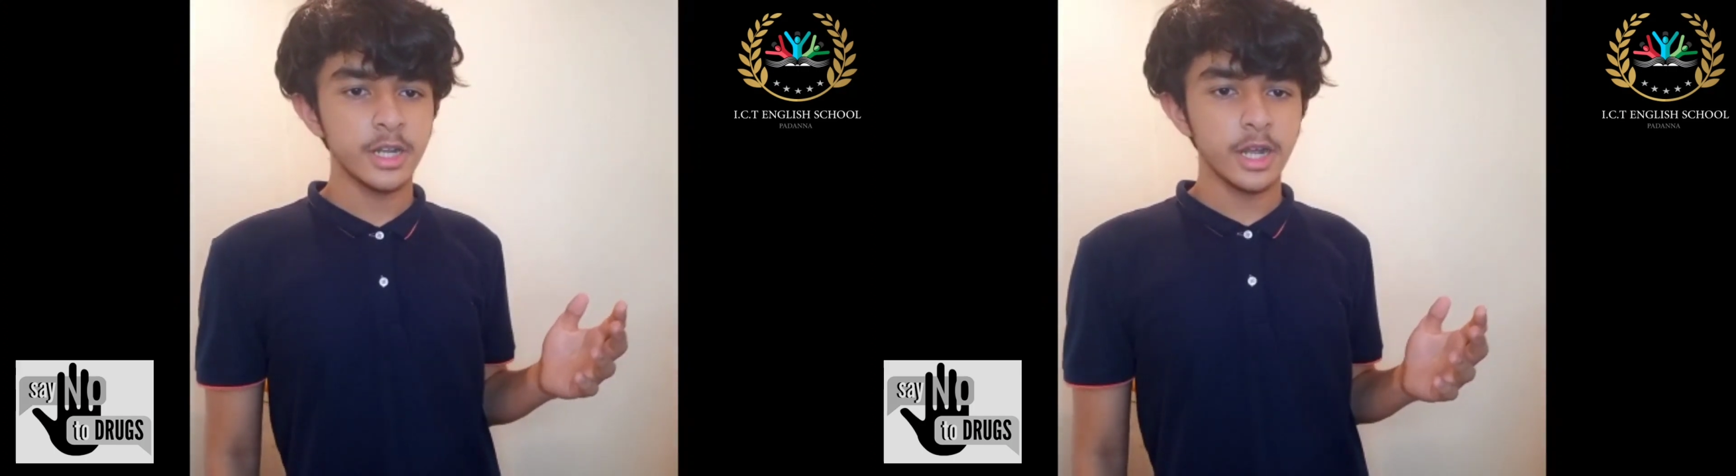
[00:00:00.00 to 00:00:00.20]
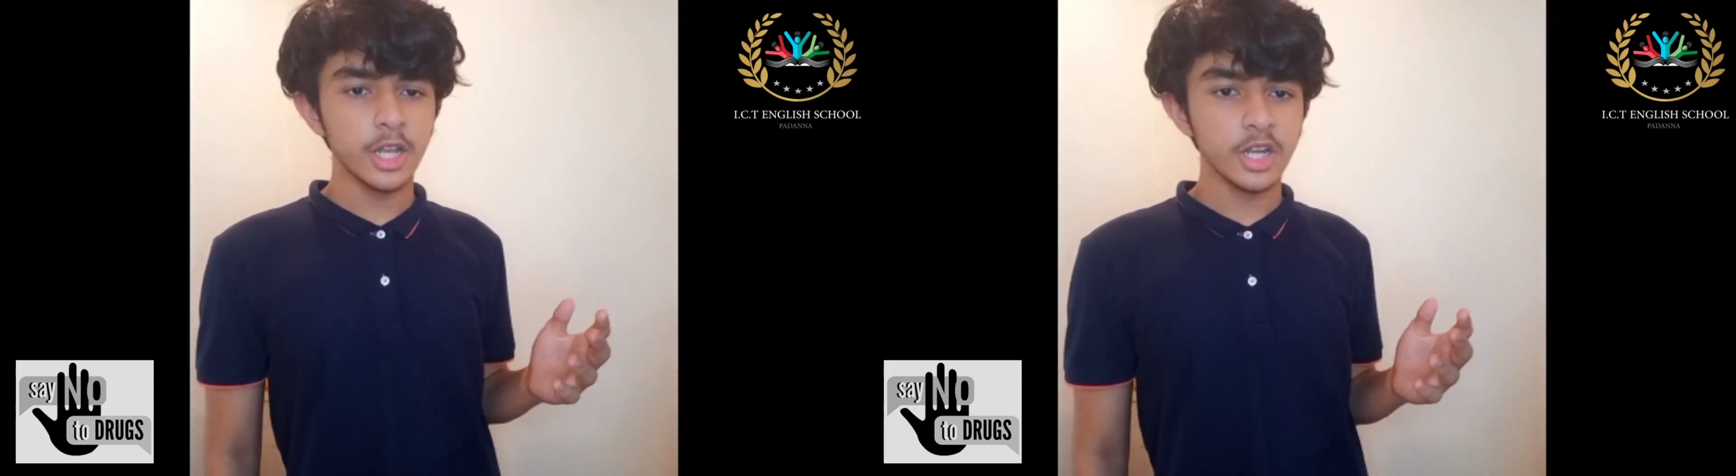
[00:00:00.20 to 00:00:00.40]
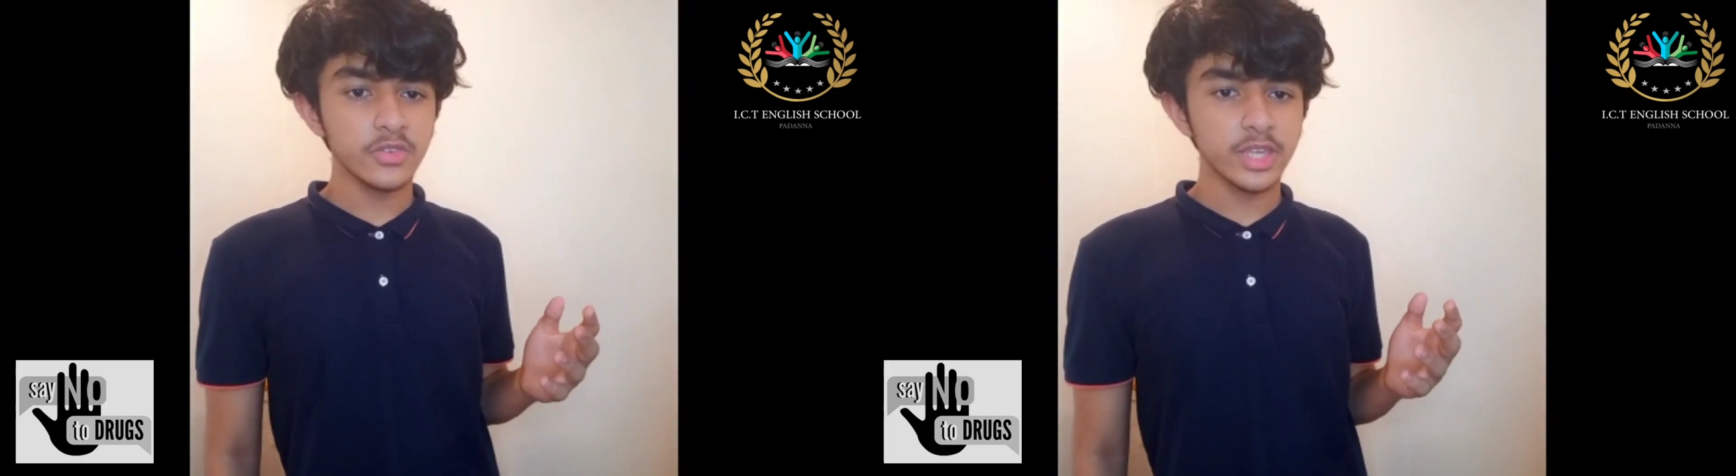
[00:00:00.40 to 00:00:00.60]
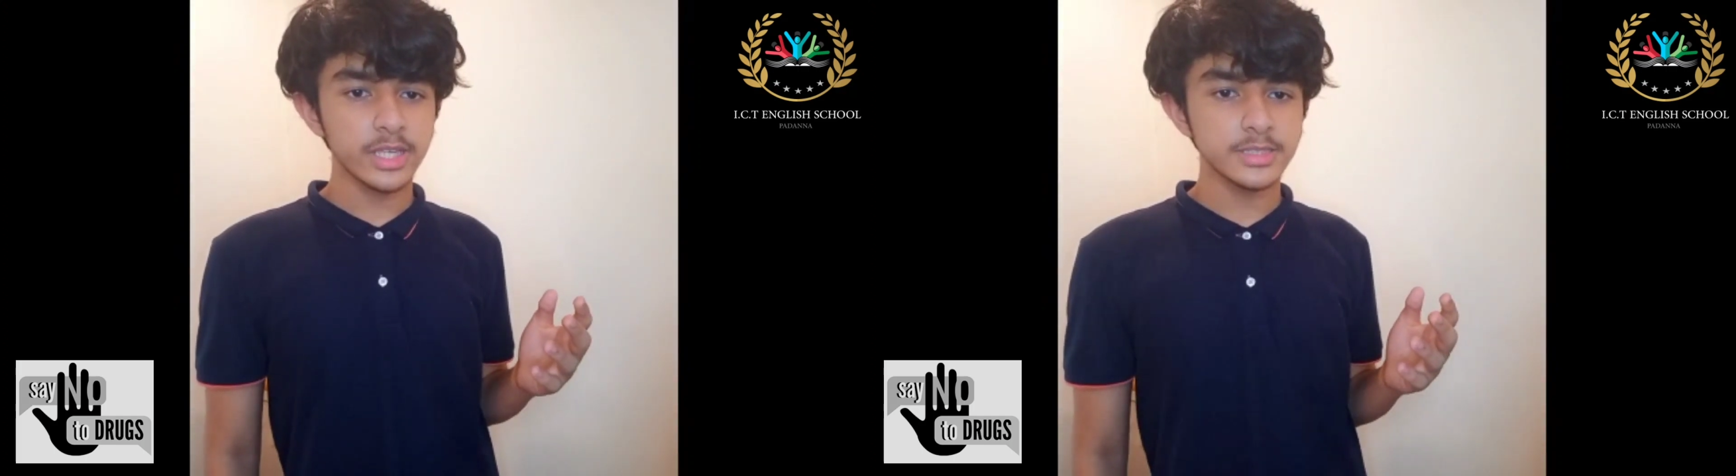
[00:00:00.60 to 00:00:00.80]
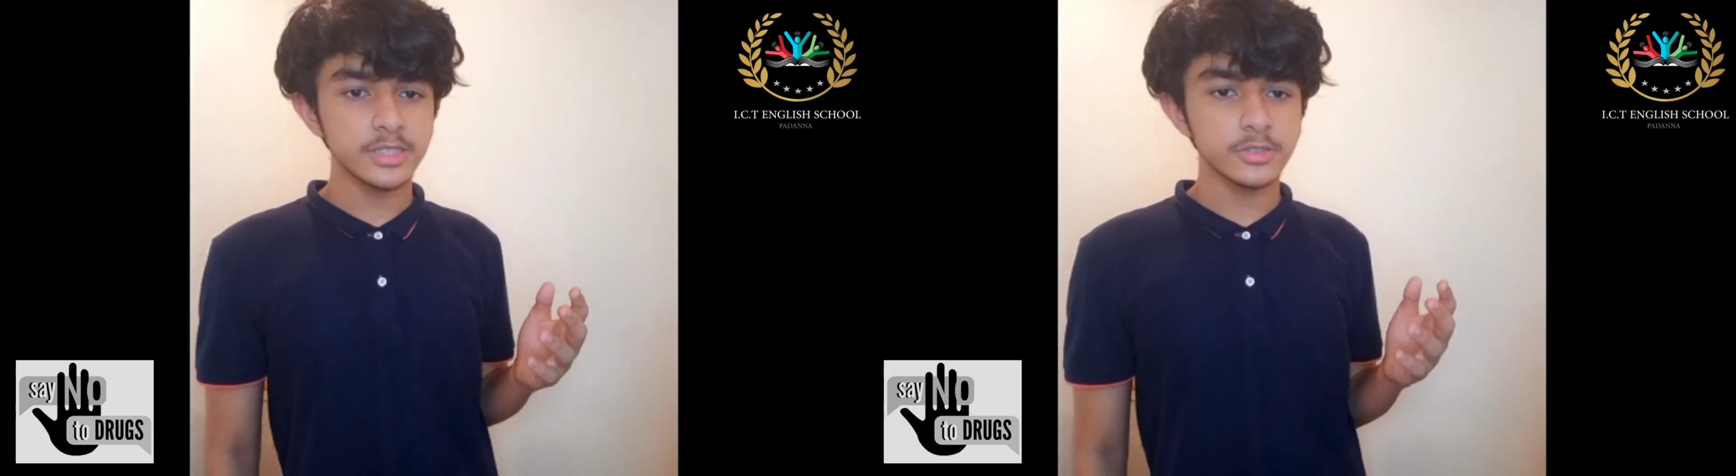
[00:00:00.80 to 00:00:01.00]
A lot of
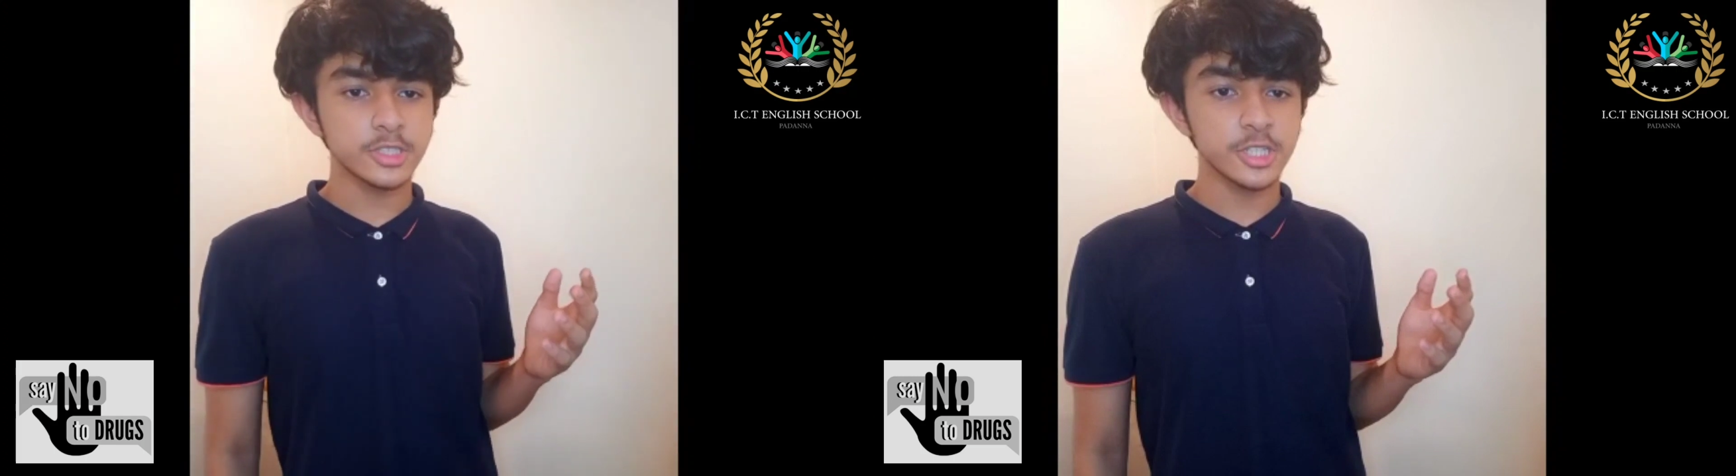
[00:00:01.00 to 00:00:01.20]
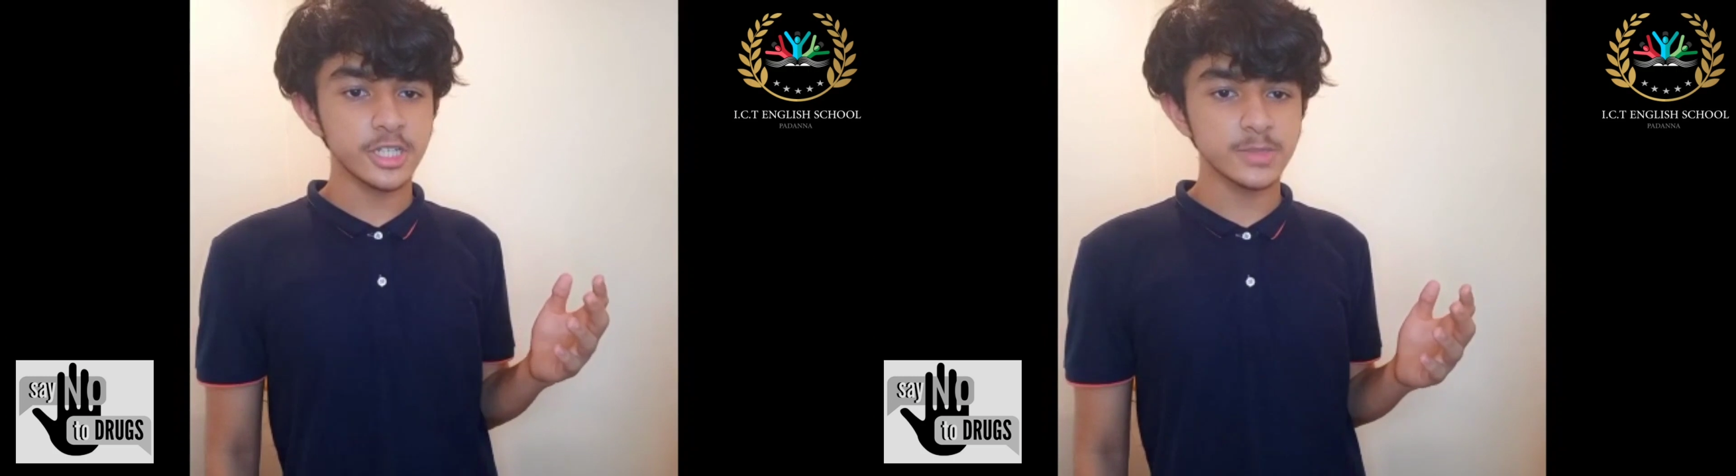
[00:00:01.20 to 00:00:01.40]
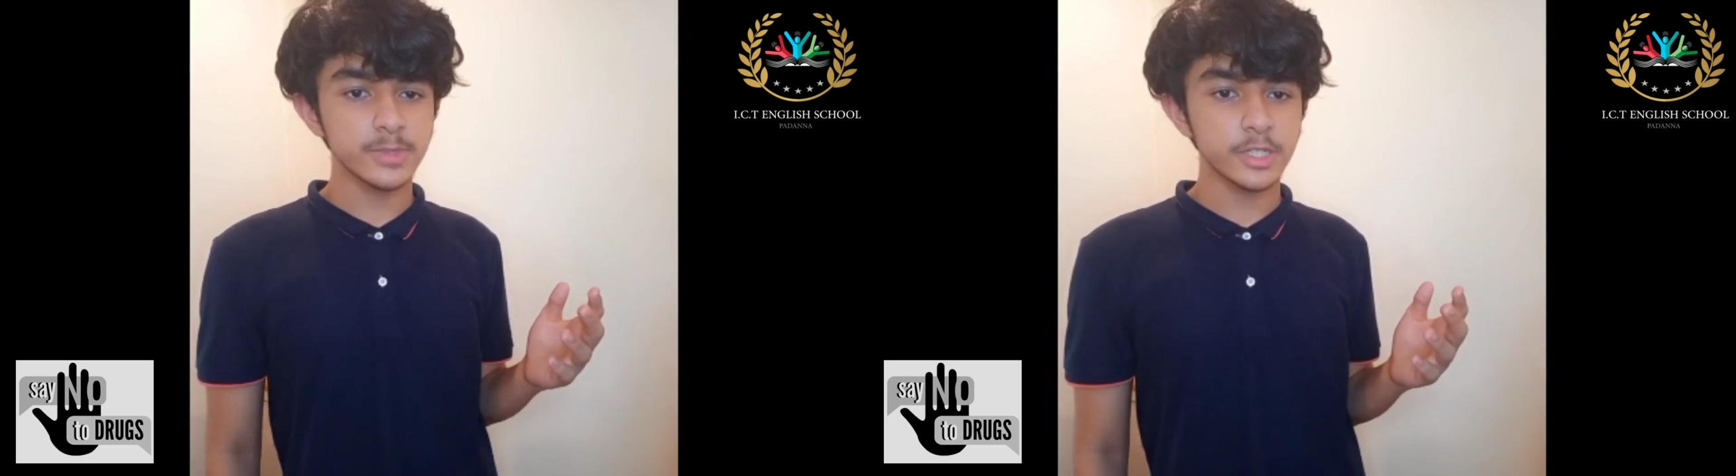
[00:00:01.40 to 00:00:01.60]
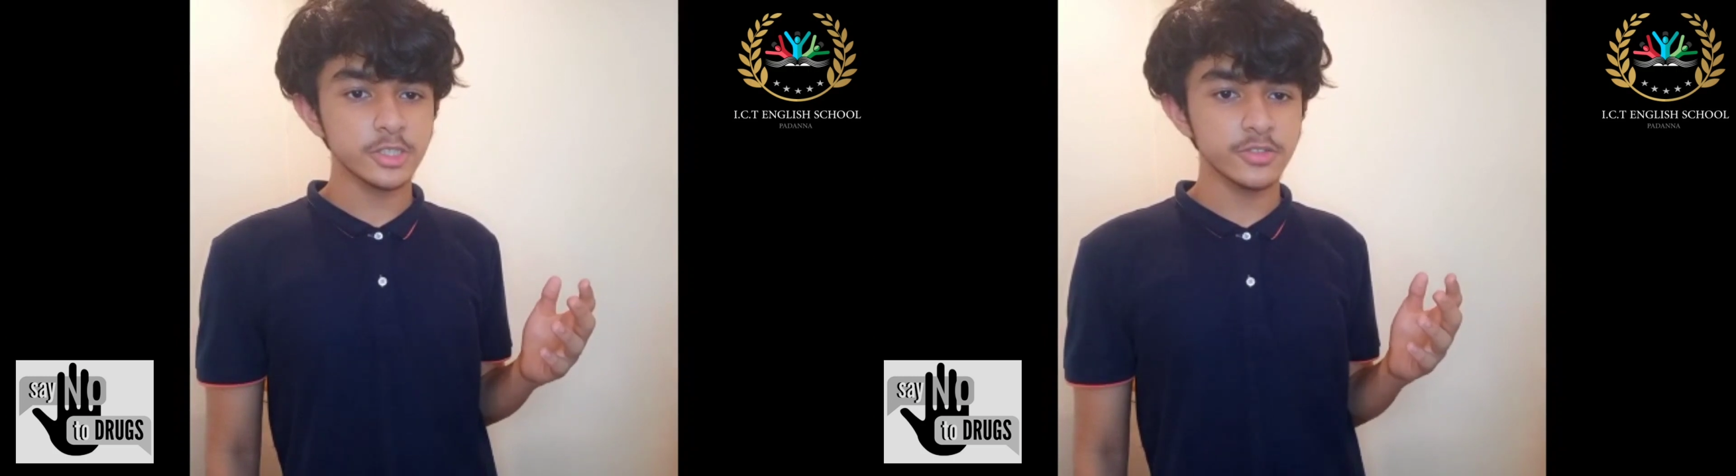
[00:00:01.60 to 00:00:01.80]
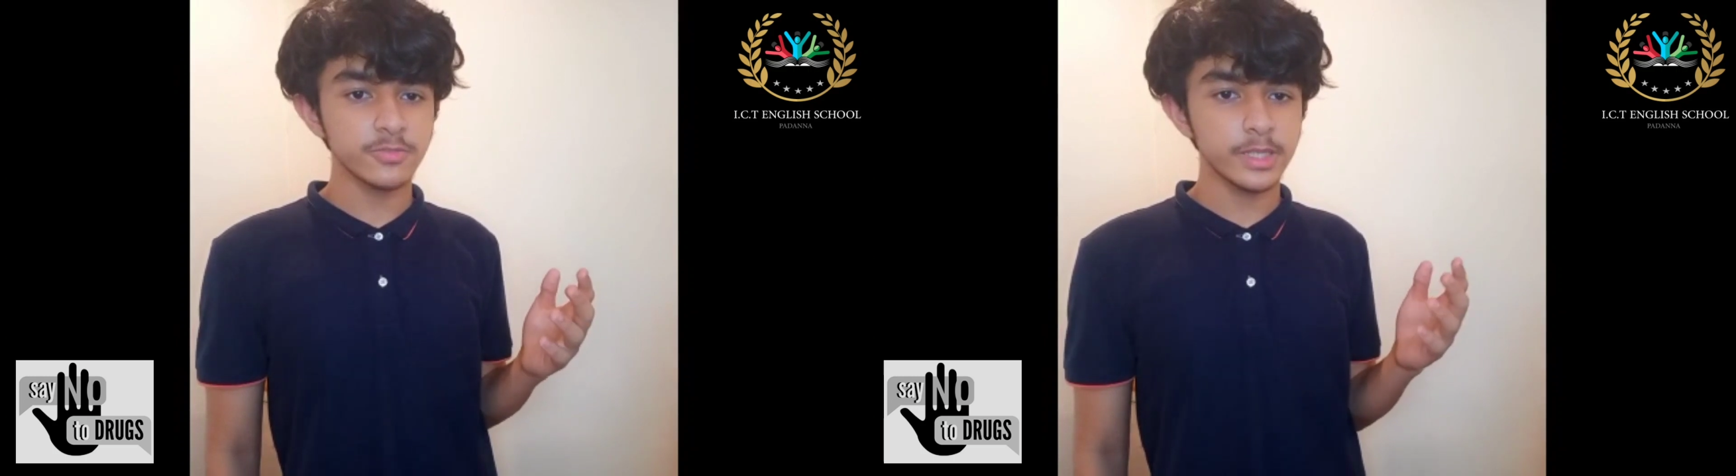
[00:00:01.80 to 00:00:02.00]
kids use drugs because
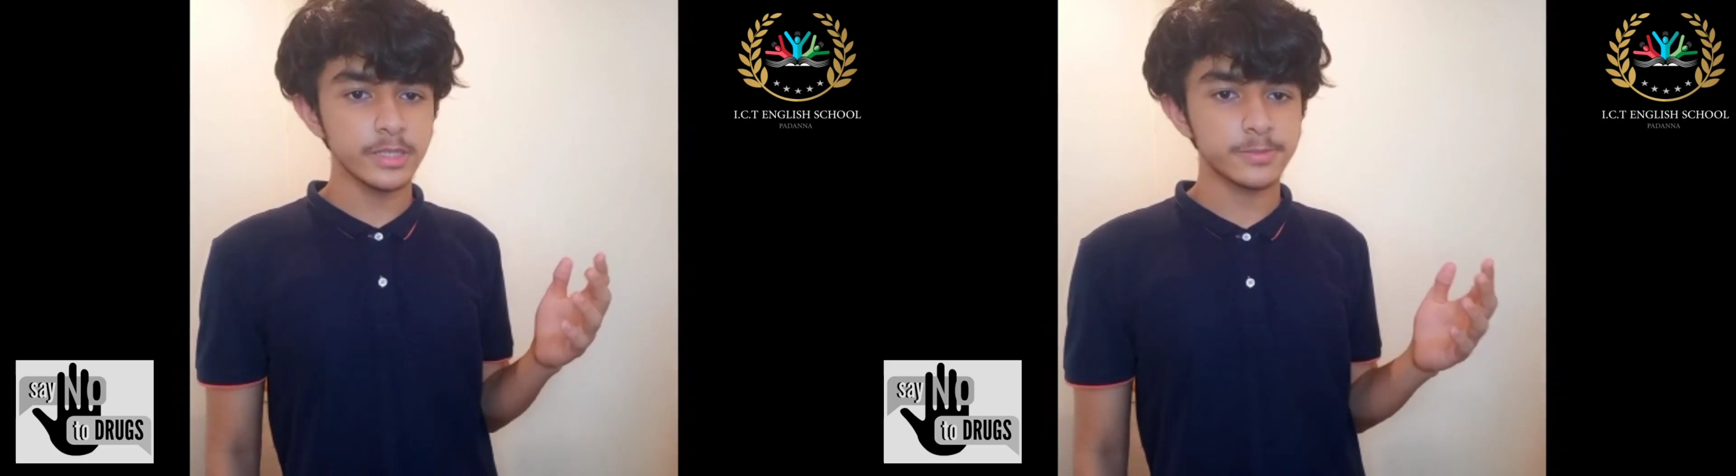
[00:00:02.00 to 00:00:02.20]
of peer